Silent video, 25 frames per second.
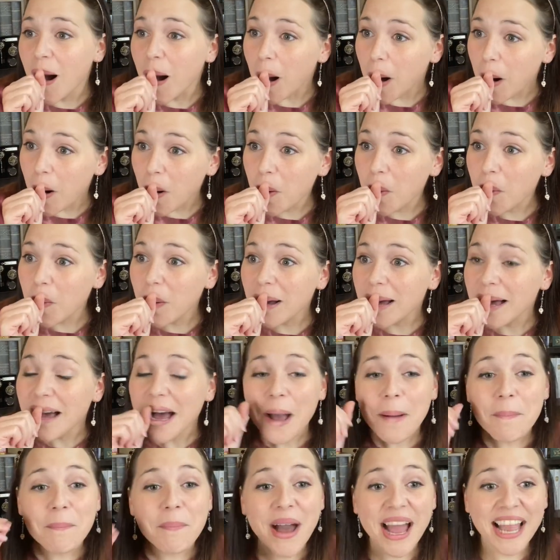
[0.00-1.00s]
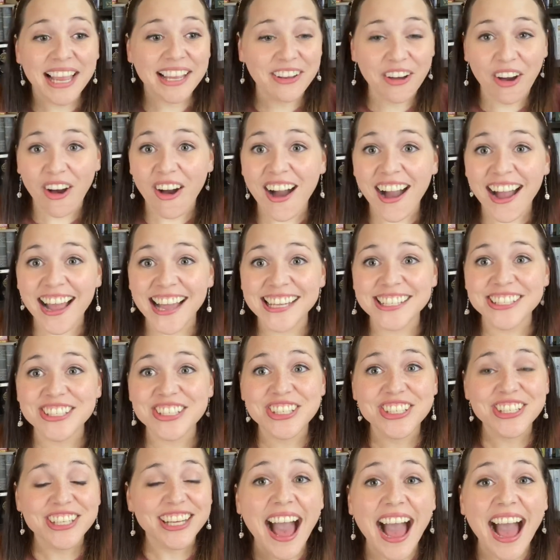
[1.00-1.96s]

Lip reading: Oh my gosh.